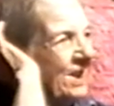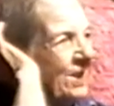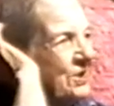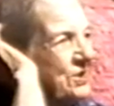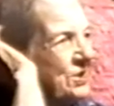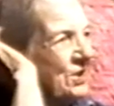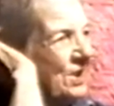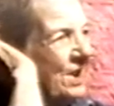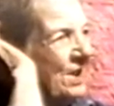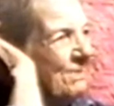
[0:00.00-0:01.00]
used to
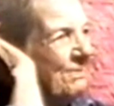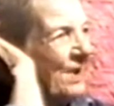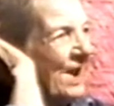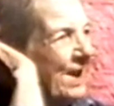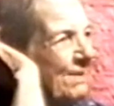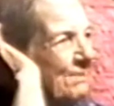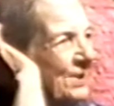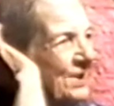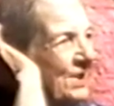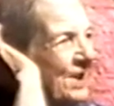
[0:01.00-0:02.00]
live by him,
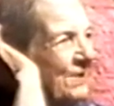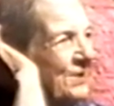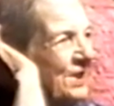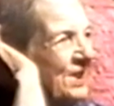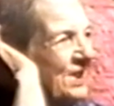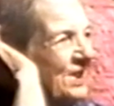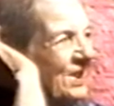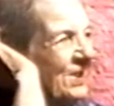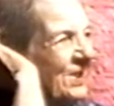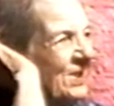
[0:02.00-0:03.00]
but I never did
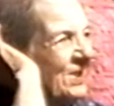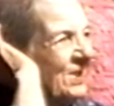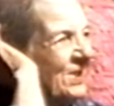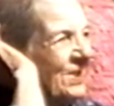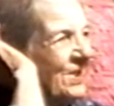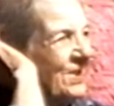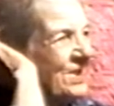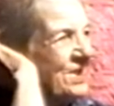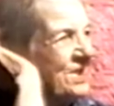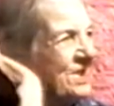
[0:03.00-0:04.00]
learn
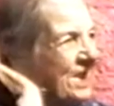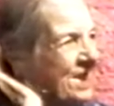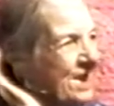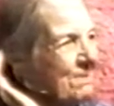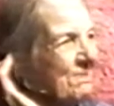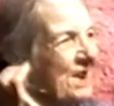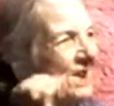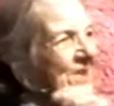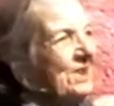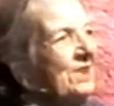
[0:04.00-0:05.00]
his name
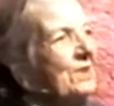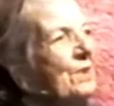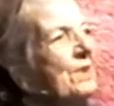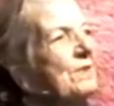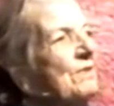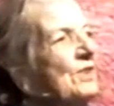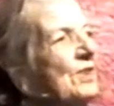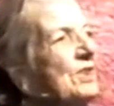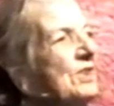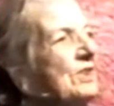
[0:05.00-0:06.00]
down at Greenville.